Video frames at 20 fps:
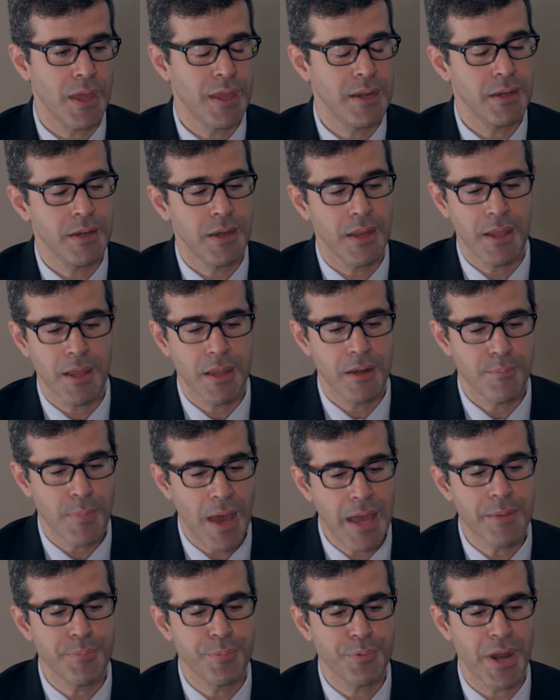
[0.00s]
in
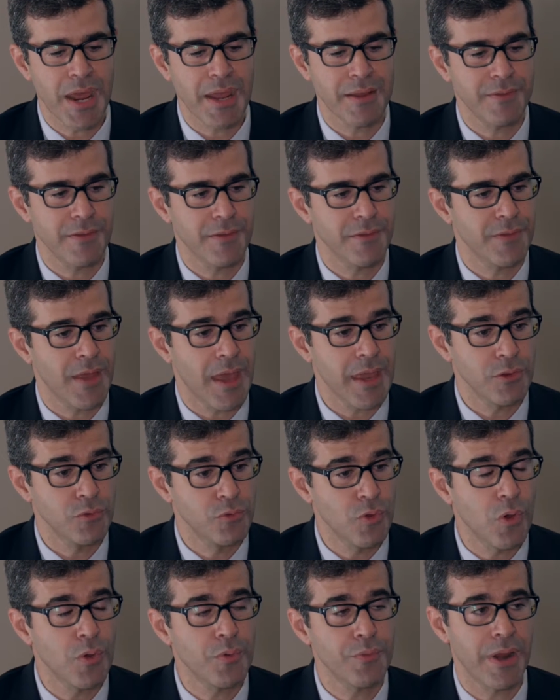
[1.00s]
my practice, I
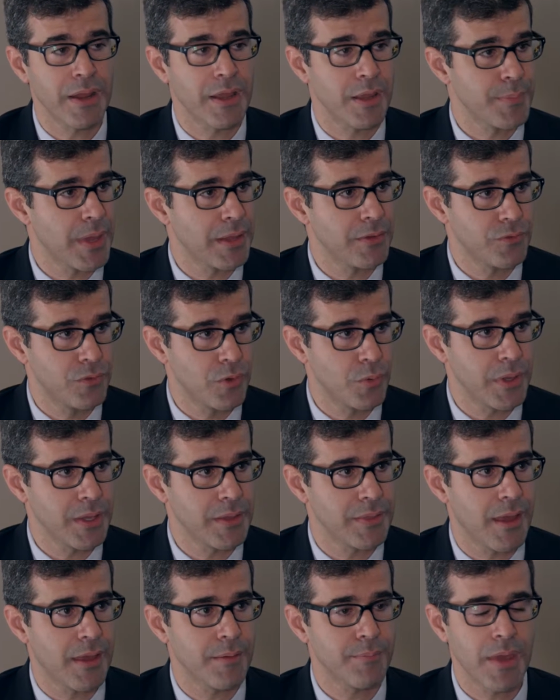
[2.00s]
don't recommend
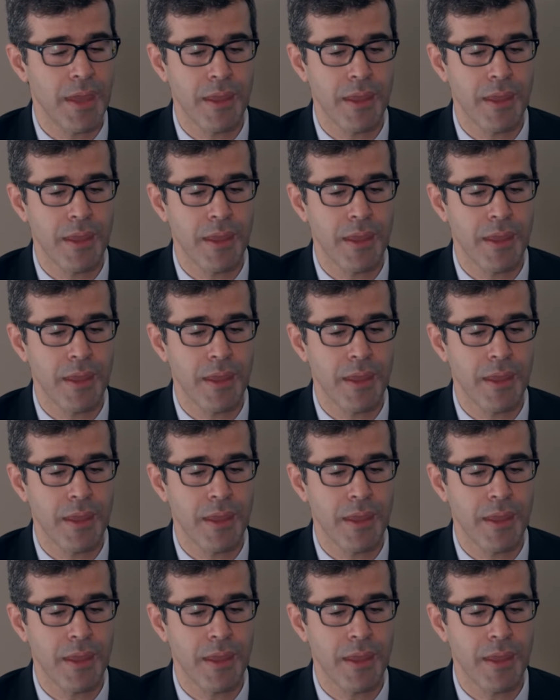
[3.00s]
doing them.